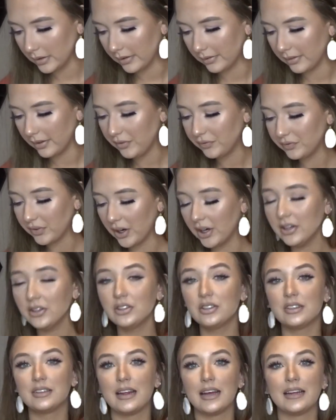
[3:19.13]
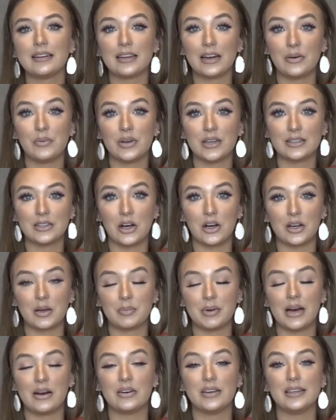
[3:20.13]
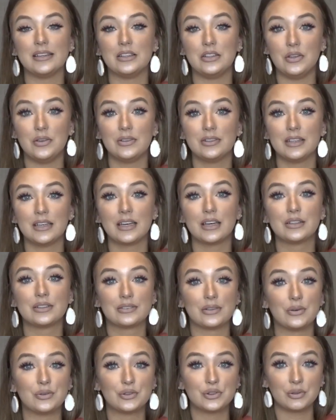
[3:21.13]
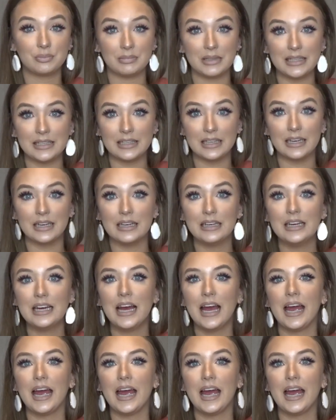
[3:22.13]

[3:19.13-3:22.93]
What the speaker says: the first thing that I want to talk about is using social media,